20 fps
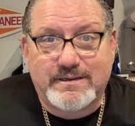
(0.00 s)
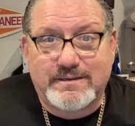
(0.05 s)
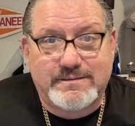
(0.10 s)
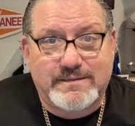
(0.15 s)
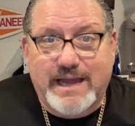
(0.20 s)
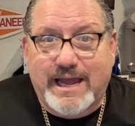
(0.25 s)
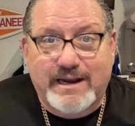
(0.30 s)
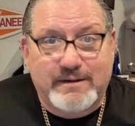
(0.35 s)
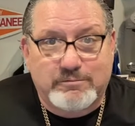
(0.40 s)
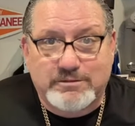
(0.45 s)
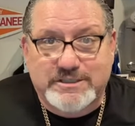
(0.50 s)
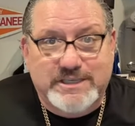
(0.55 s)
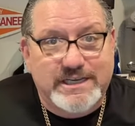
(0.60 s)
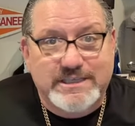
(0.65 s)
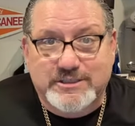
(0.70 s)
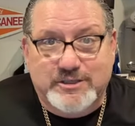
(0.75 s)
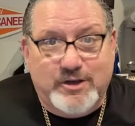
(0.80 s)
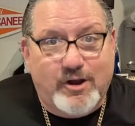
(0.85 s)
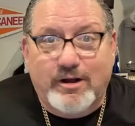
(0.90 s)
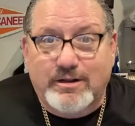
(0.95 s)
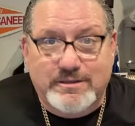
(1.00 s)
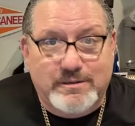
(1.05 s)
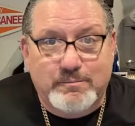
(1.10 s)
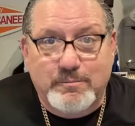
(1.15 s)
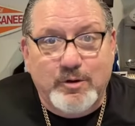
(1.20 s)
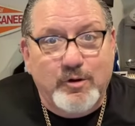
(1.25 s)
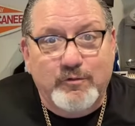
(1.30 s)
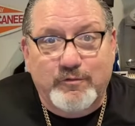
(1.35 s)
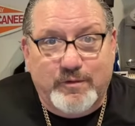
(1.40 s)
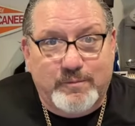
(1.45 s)
That it was his call to
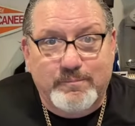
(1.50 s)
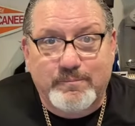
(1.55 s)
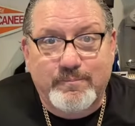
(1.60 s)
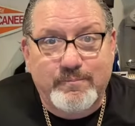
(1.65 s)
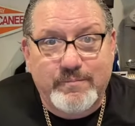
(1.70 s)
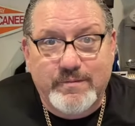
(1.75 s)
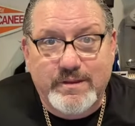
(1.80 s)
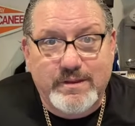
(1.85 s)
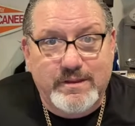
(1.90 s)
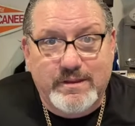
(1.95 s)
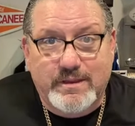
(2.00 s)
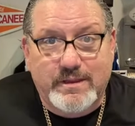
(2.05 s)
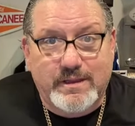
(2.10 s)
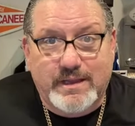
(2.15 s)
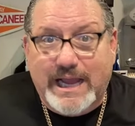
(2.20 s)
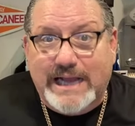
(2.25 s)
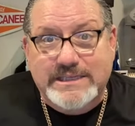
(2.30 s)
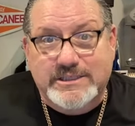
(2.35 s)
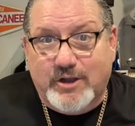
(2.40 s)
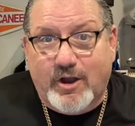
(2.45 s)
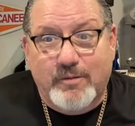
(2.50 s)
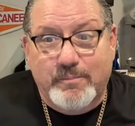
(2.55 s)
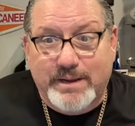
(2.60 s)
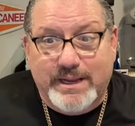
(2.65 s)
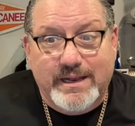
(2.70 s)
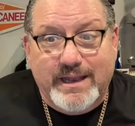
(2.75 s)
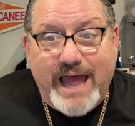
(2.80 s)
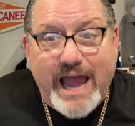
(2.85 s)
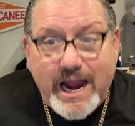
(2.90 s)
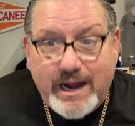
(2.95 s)
move him. You guys called me
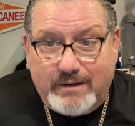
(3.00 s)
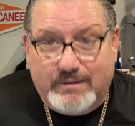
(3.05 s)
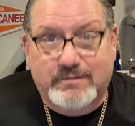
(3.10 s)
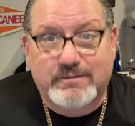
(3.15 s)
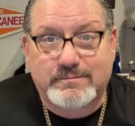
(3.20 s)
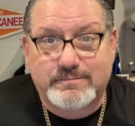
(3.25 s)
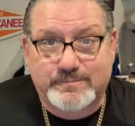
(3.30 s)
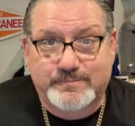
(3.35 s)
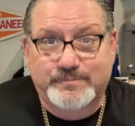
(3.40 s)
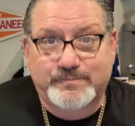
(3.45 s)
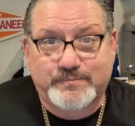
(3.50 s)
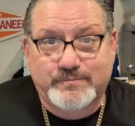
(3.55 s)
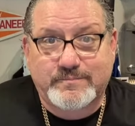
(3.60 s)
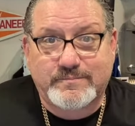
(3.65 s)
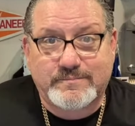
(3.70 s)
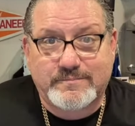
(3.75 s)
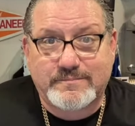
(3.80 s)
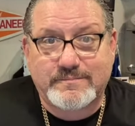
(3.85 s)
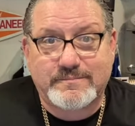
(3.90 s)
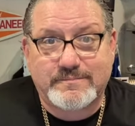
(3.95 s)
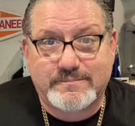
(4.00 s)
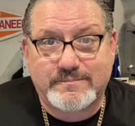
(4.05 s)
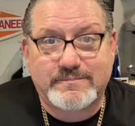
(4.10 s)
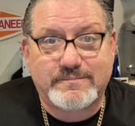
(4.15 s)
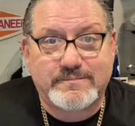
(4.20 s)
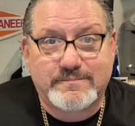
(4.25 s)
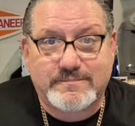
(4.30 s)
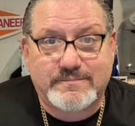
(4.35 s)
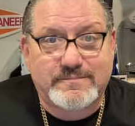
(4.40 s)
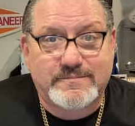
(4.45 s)
a liar.
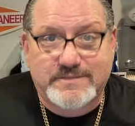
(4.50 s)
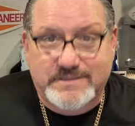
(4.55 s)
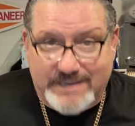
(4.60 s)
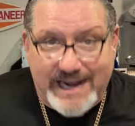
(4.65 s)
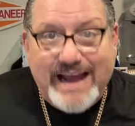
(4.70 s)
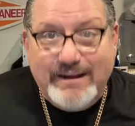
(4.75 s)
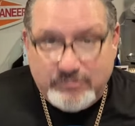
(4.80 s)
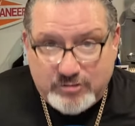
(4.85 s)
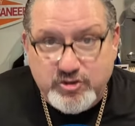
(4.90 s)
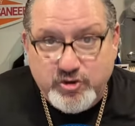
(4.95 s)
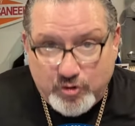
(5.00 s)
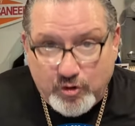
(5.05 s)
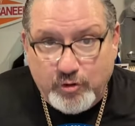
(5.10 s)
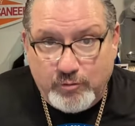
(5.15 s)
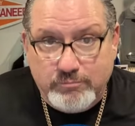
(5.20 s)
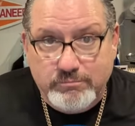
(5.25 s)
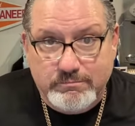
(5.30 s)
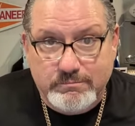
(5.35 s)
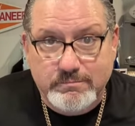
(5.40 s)
It's now true.